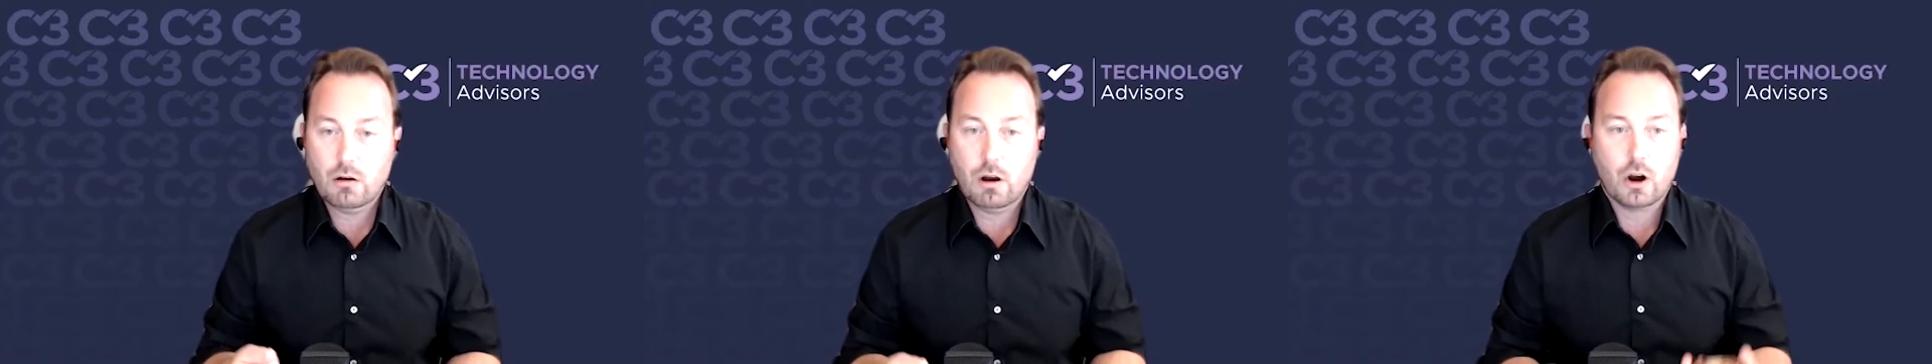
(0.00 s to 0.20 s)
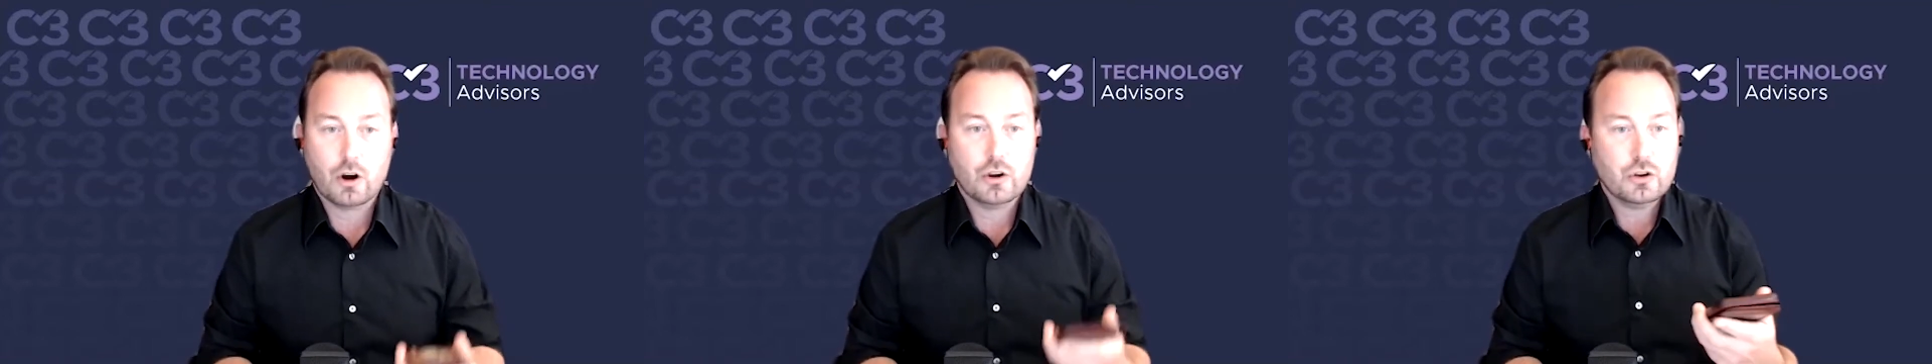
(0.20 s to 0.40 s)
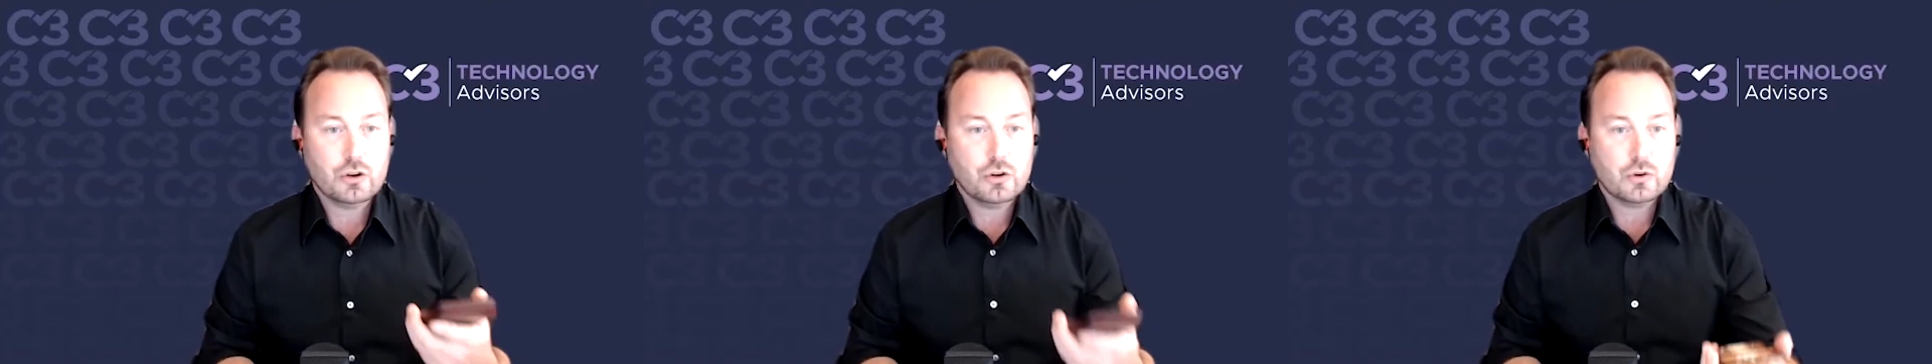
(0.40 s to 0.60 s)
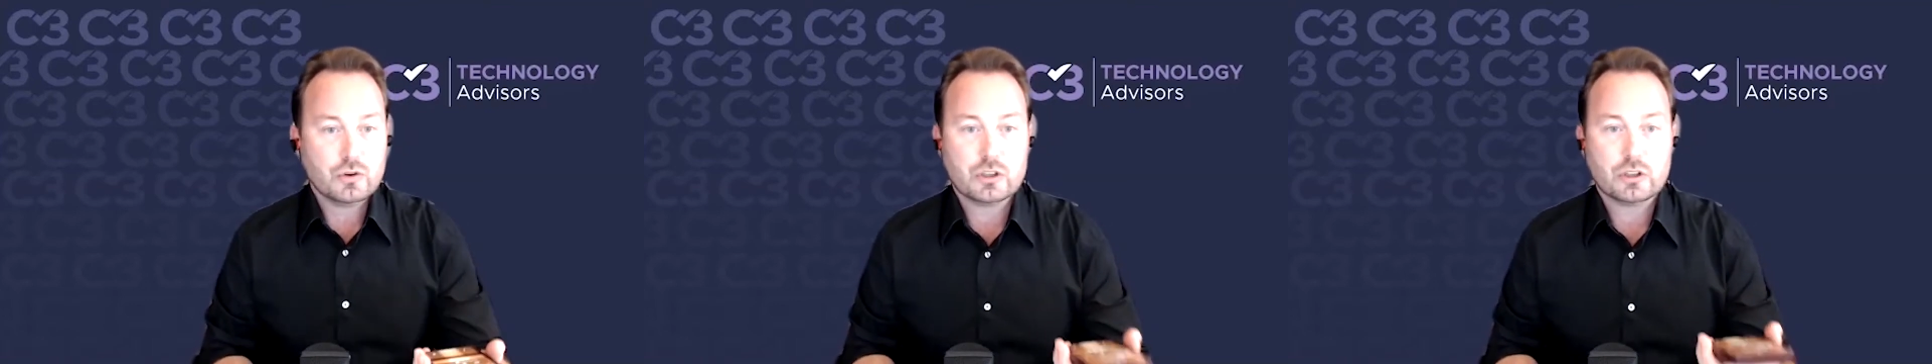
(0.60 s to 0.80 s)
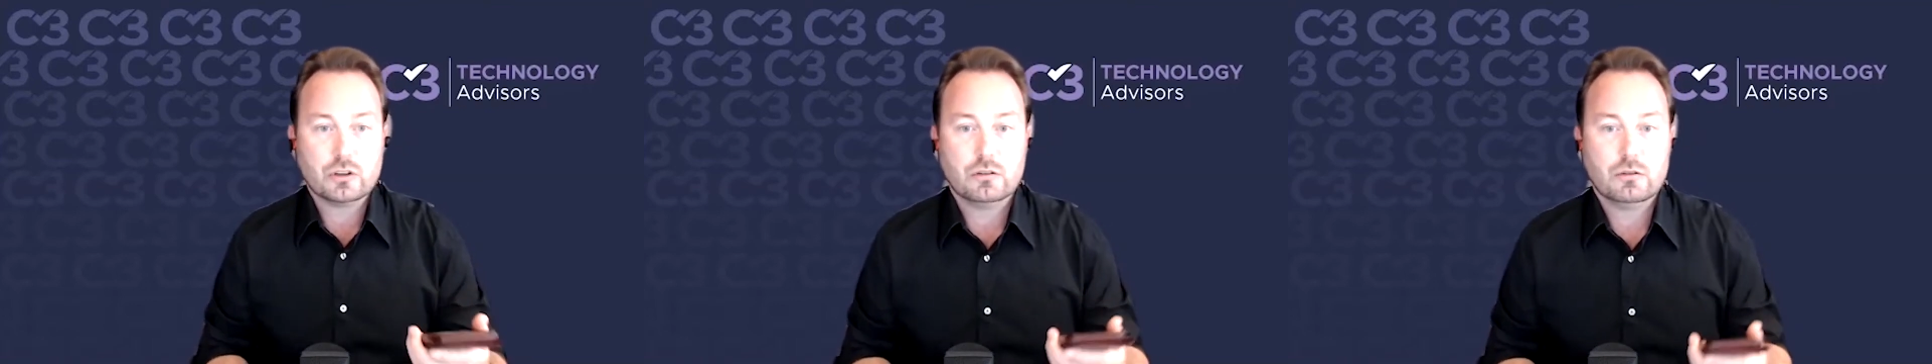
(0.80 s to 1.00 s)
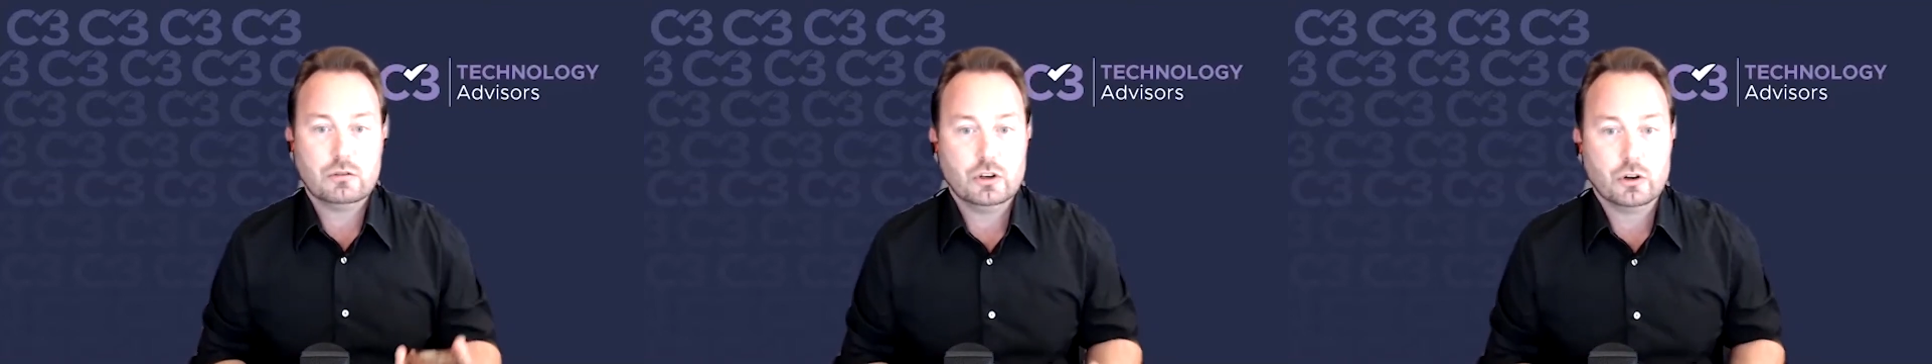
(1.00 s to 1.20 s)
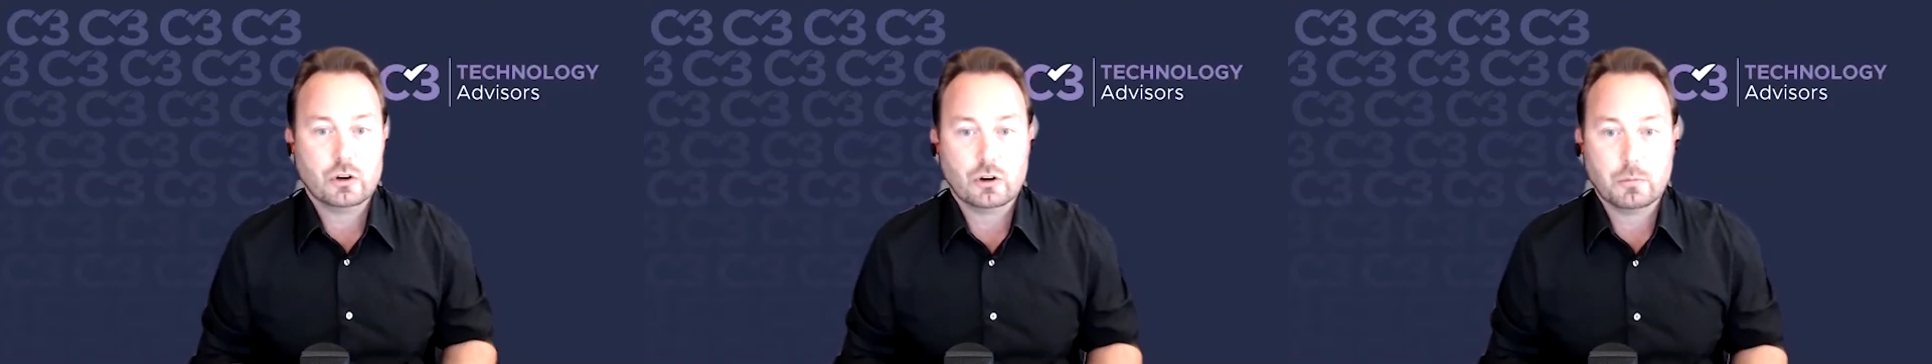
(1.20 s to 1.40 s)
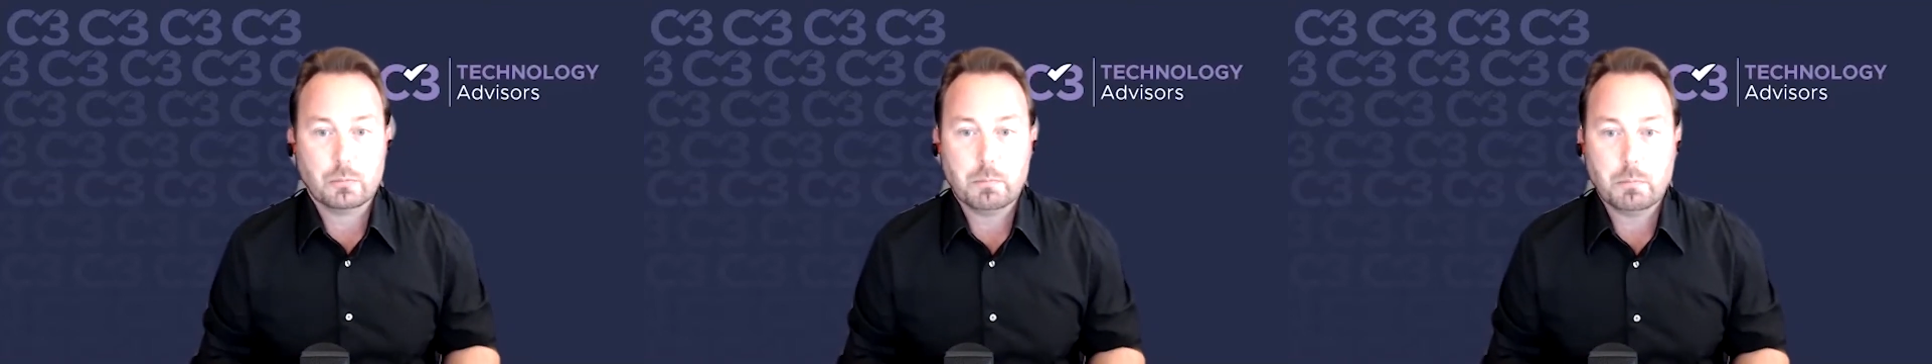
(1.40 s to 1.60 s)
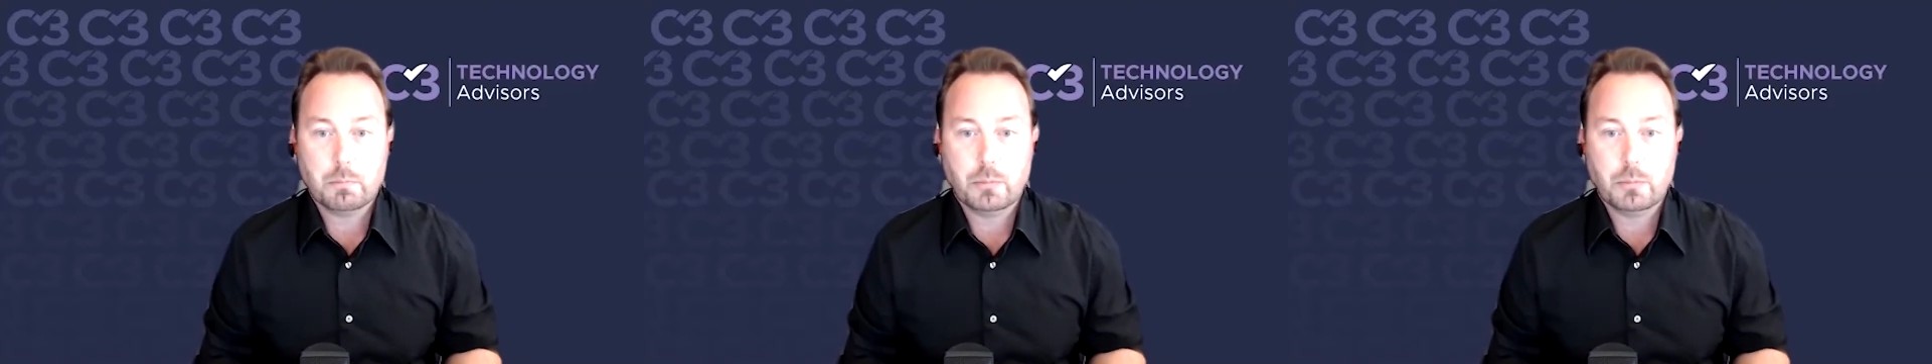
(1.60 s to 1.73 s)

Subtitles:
Are you using your